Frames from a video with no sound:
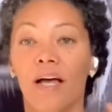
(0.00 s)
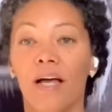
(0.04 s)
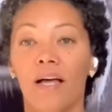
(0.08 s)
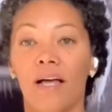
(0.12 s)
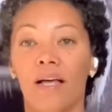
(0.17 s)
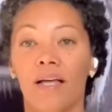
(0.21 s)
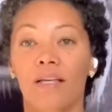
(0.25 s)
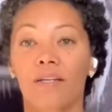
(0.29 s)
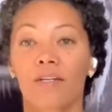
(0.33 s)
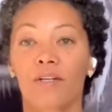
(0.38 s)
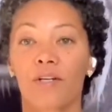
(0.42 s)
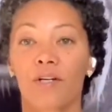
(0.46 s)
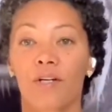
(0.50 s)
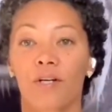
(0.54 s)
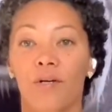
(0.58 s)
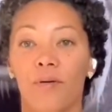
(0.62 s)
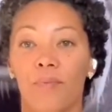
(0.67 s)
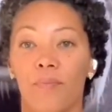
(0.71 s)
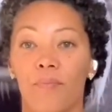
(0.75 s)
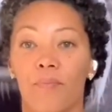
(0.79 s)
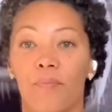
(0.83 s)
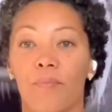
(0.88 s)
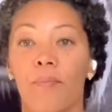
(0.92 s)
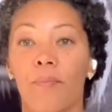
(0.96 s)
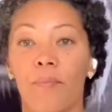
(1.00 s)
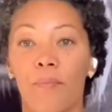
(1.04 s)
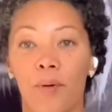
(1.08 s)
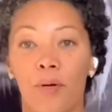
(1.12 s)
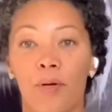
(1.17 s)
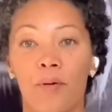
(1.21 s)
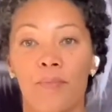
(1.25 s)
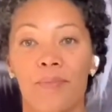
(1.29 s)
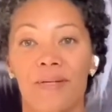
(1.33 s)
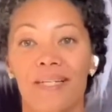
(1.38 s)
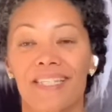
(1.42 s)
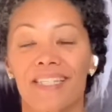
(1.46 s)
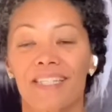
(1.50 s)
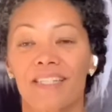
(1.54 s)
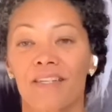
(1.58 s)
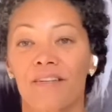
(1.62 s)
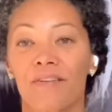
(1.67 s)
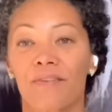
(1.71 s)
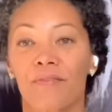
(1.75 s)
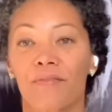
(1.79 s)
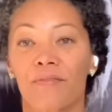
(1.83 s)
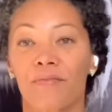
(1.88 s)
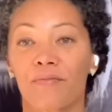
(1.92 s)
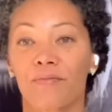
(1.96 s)
your purpose
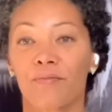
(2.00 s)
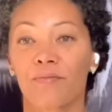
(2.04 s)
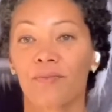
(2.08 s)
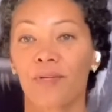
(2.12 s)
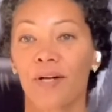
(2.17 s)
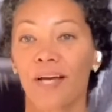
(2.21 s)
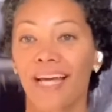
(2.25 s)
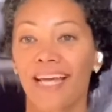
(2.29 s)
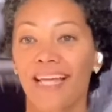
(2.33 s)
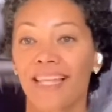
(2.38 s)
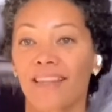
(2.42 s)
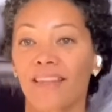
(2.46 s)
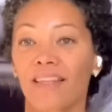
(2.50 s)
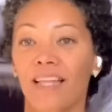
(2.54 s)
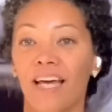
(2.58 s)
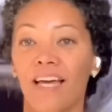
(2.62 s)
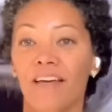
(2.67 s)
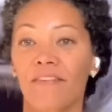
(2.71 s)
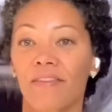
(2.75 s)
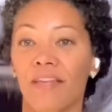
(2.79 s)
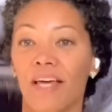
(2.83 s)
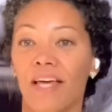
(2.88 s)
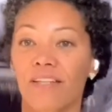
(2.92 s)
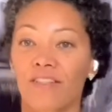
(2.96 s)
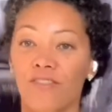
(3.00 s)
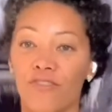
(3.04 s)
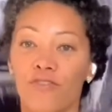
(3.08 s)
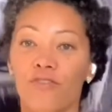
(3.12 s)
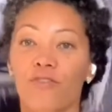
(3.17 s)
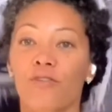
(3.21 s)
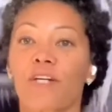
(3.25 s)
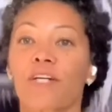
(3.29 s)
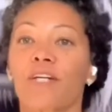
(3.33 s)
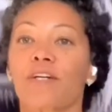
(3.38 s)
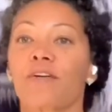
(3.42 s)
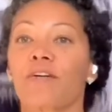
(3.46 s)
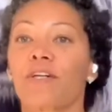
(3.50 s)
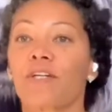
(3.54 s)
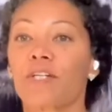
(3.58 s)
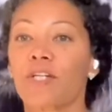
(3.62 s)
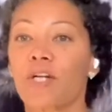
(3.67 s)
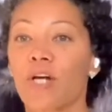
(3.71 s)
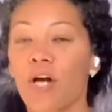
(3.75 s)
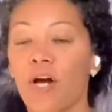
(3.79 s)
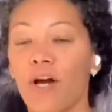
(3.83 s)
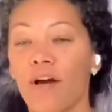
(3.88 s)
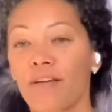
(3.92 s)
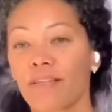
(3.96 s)
in life, that trigger in your
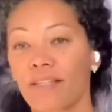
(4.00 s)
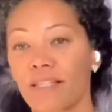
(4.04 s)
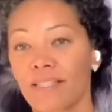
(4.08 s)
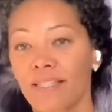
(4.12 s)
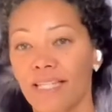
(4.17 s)
heart that's like,